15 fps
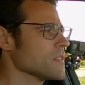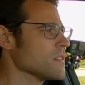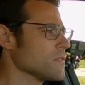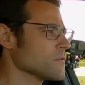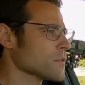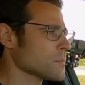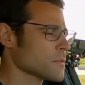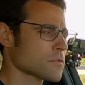
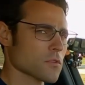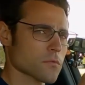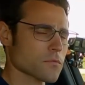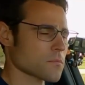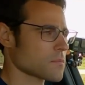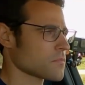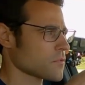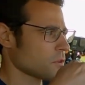from
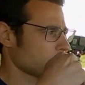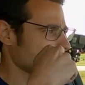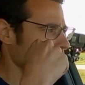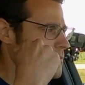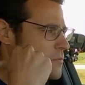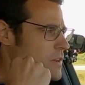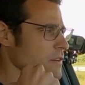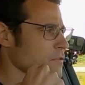the
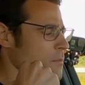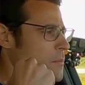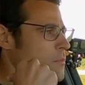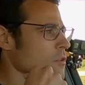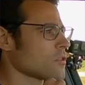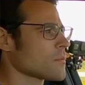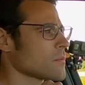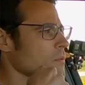rear from the
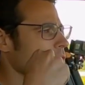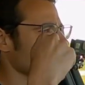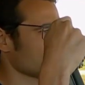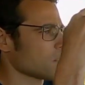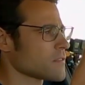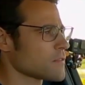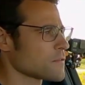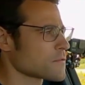normal model,
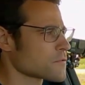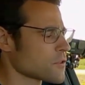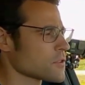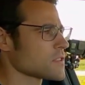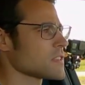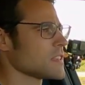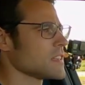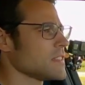
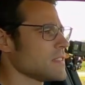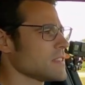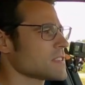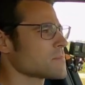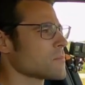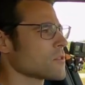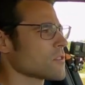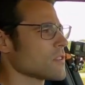front in this
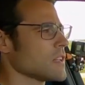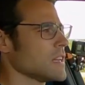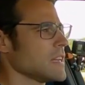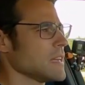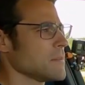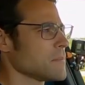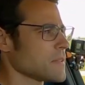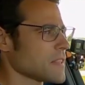model,
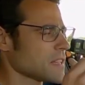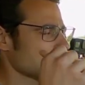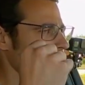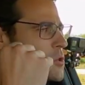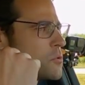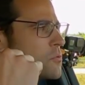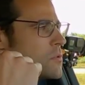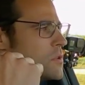but then
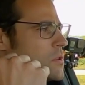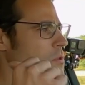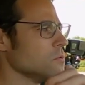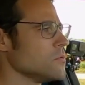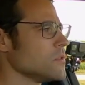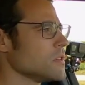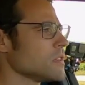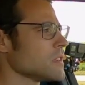2
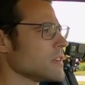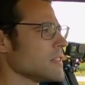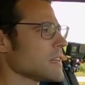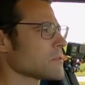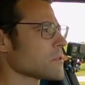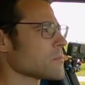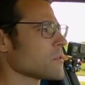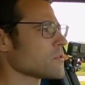new
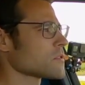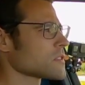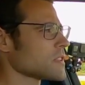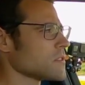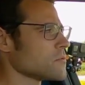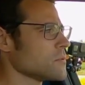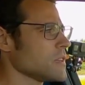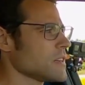electric motors in
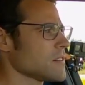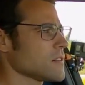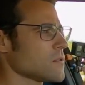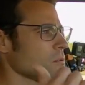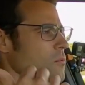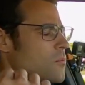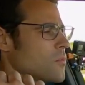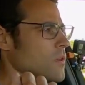the rear,
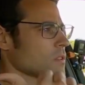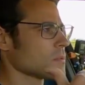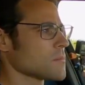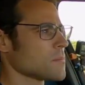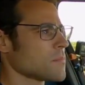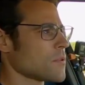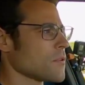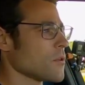1
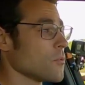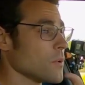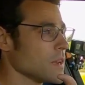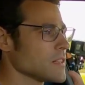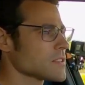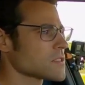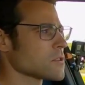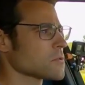per
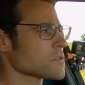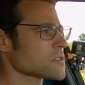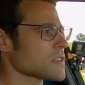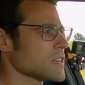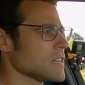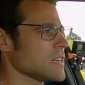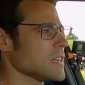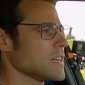wheel, so to
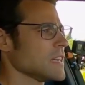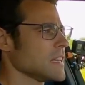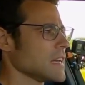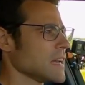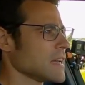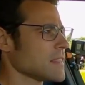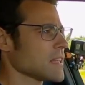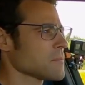say,
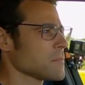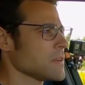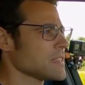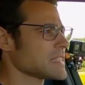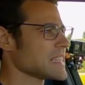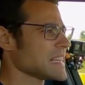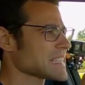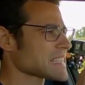and that means
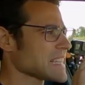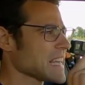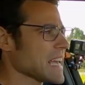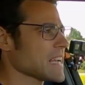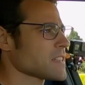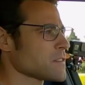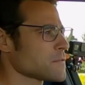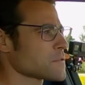there's an
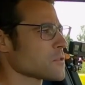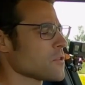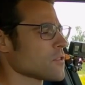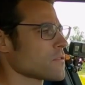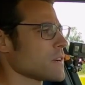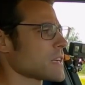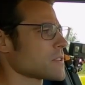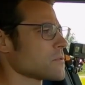active torque
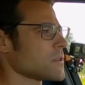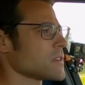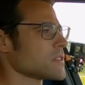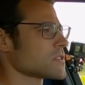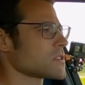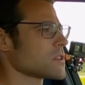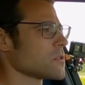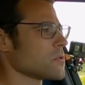vectoring.
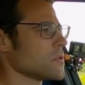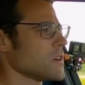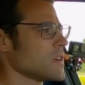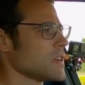So